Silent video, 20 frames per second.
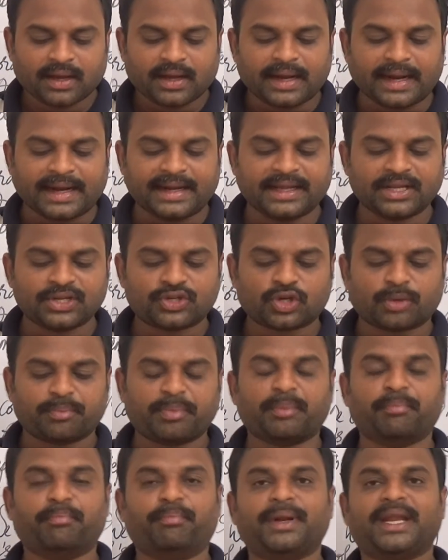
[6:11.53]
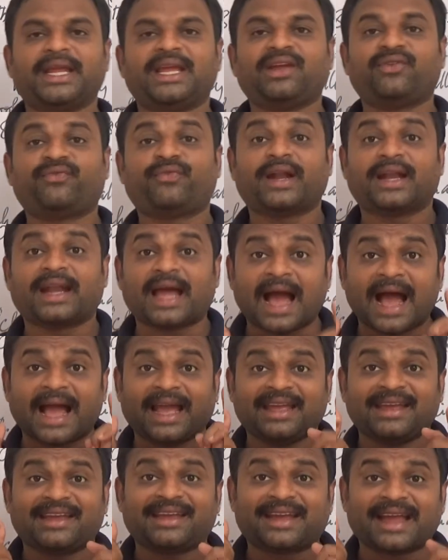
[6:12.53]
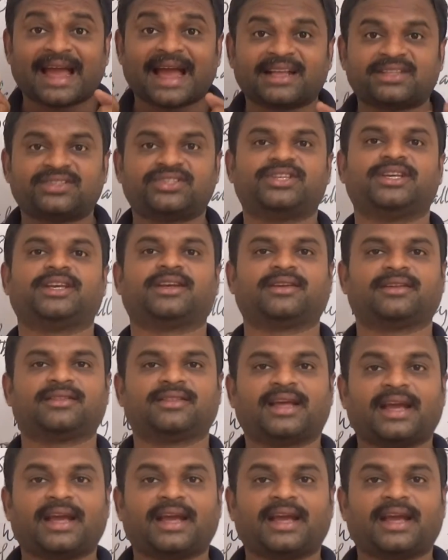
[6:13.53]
Heading should be brief and eye-catching.